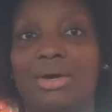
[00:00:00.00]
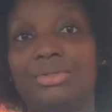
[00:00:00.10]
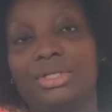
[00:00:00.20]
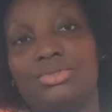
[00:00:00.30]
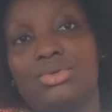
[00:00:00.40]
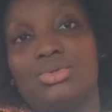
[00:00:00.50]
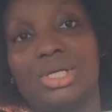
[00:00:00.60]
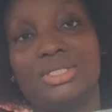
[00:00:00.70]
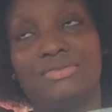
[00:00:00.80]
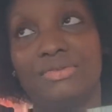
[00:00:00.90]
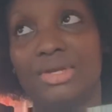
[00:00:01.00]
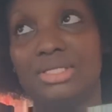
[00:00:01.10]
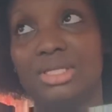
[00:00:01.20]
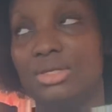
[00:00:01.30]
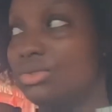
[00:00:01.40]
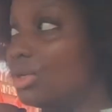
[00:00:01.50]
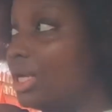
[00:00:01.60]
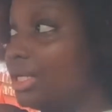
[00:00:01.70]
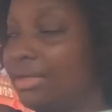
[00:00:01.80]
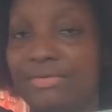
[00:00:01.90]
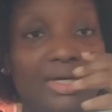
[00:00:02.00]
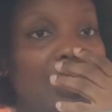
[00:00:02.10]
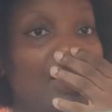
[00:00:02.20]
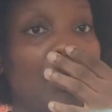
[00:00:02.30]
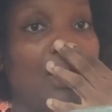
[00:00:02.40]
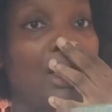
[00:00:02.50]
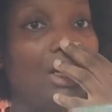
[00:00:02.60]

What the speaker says: I wanted to go to Auntie Vivian's house to go and give her